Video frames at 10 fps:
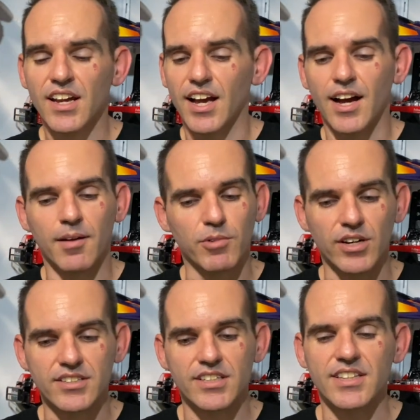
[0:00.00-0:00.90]

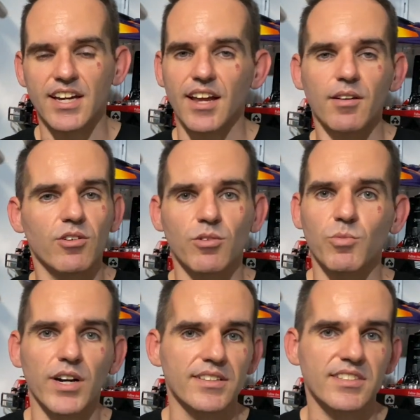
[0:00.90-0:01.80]
I did that on
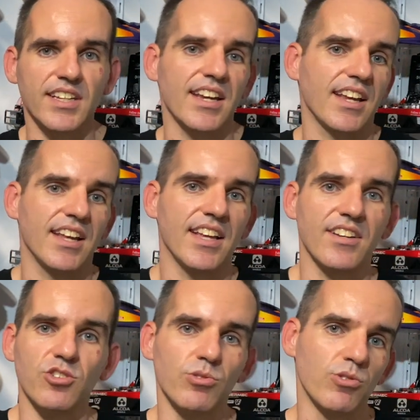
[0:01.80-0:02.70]
one set and they
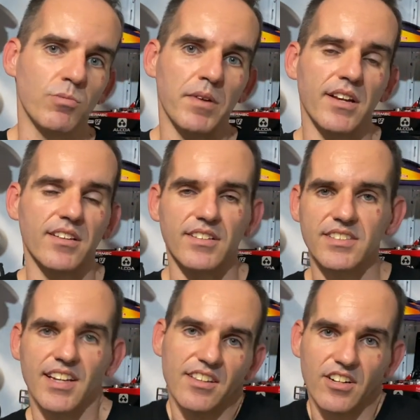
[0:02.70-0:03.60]
do look better than a
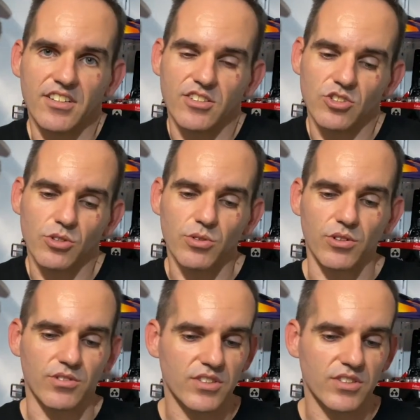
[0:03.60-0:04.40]
set that I didn't do it on.